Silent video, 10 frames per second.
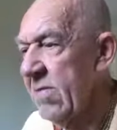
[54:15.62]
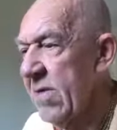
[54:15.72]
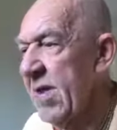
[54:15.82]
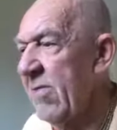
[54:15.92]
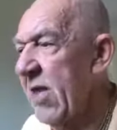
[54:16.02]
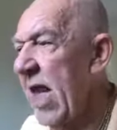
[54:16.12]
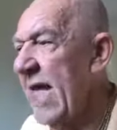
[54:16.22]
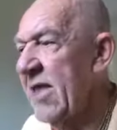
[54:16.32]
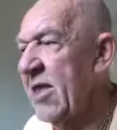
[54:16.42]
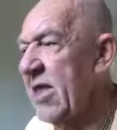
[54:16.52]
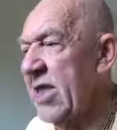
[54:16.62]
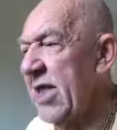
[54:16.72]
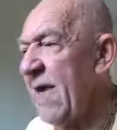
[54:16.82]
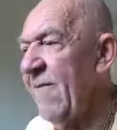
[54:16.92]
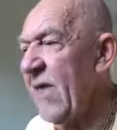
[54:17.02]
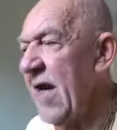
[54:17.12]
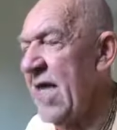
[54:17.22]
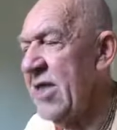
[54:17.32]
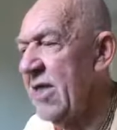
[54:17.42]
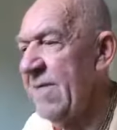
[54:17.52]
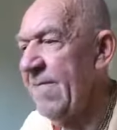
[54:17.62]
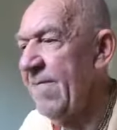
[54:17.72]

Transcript: Someone like to describe for us?